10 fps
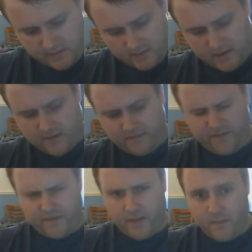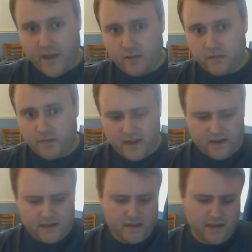they got fifty mil
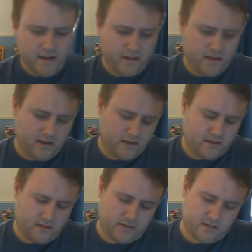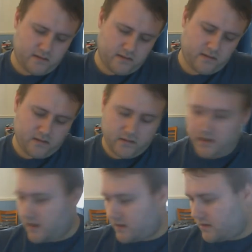speakers in there, I think. That's what it
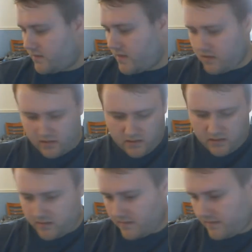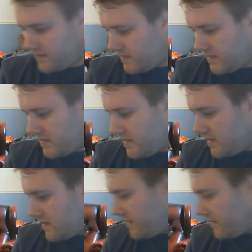says on the box. Let's have a